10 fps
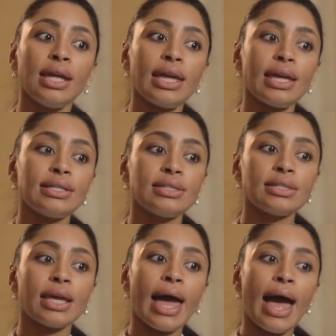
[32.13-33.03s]
it
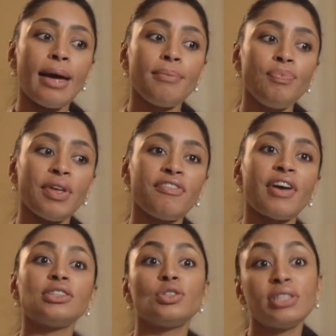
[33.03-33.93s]
can
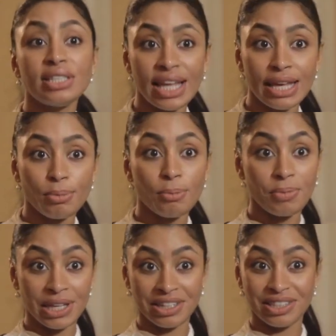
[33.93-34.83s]
affect your sleep
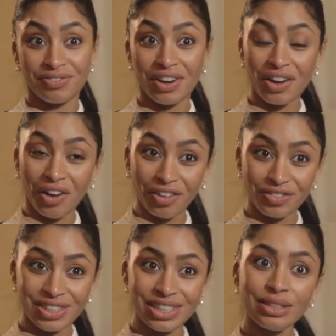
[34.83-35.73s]
because very
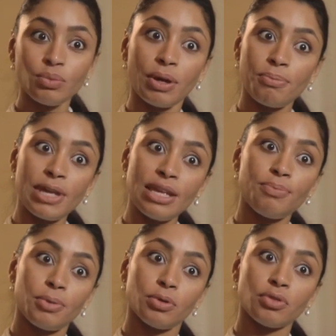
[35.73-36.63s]
often when
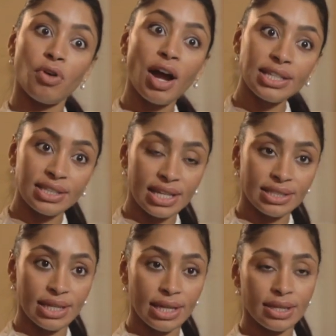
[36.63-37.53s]
people grind their
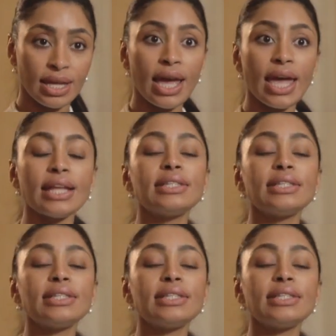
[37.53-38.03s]
teeth, it